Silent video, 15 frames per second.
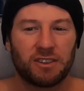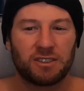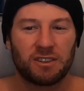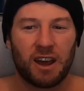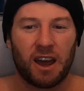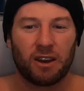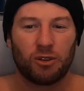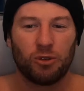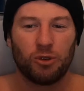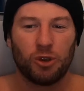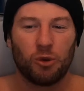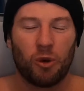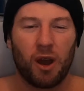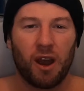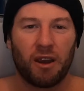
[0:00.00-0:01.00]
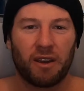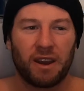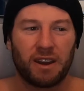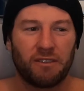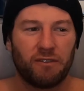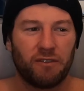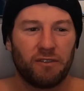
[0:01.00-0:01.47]
It's not who you are.
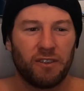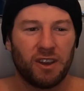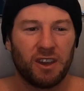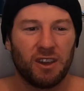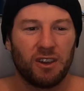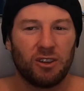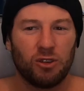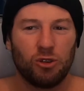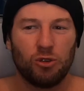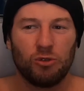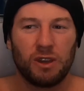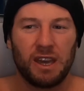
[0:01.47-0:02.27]
And if you